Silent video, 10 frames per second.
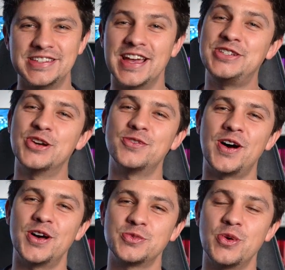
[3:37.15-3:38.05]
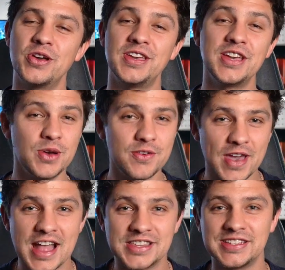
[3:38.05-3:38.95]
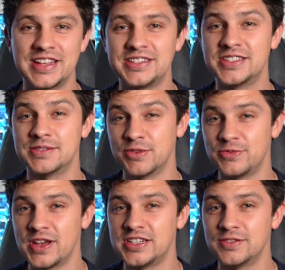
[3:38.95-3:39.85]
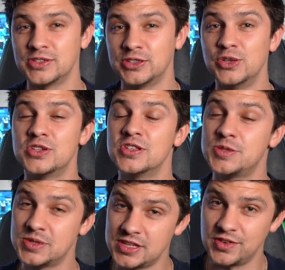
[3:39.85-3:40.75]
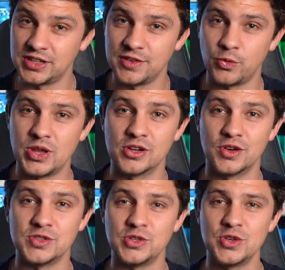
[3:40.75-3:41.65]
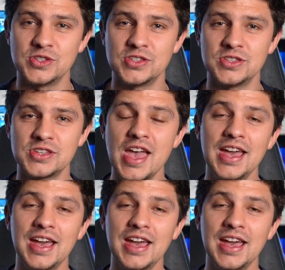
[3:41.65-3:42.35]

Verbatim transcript: To get your files working, we've hand selected some effective solutions specifically for Windows users,